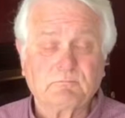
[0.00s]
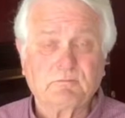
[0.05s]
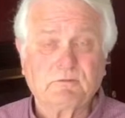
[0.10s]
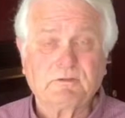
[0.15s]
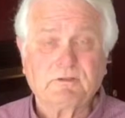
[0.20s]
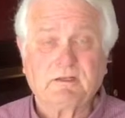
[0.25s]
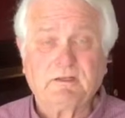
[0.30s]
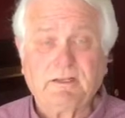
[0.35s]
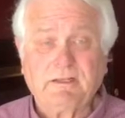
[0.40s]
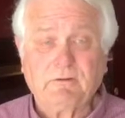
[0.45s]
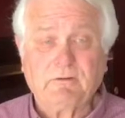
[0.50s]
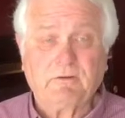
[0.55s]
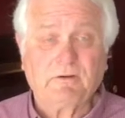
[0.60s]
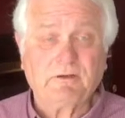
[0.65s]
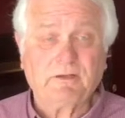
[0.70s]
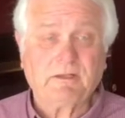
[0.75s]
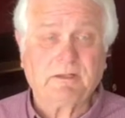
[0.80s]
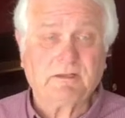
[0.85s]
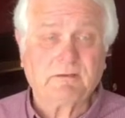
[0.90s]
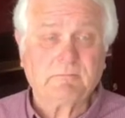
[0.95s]
put the lid
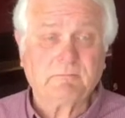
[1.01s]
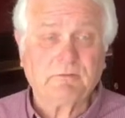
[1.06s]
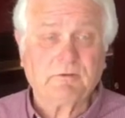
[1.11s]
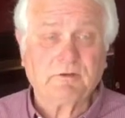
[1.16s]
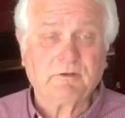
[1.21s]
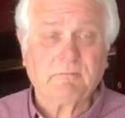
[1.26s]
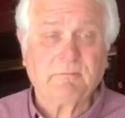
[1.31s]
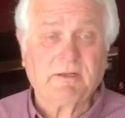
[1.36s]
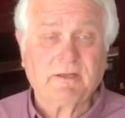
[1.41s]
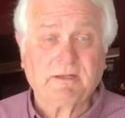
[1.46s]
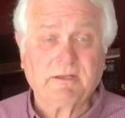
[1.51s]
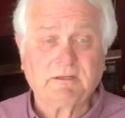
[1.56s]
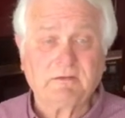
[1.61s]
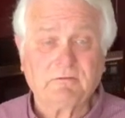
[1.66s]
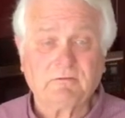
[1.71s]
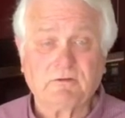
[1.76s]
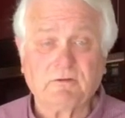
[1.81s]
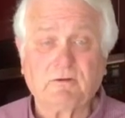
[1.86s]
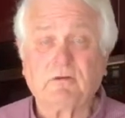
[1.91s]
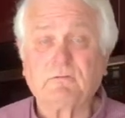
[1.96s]
on and put it back into
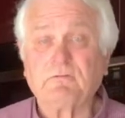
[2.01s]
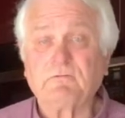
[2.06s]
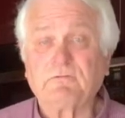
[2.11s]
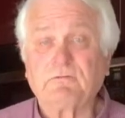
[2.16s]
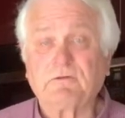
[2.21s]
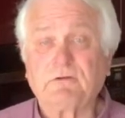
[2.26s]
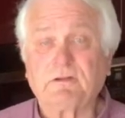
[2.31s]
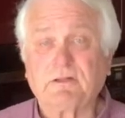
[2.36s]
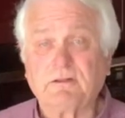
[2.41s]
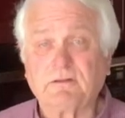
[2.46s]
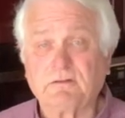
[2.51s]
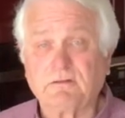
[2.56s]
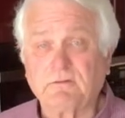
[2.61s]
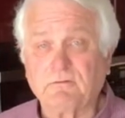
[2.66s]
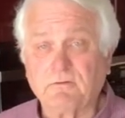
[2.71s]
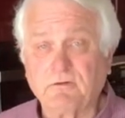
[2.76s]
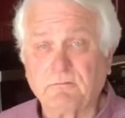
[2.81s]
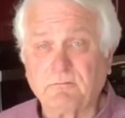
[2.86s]
the oven for another 30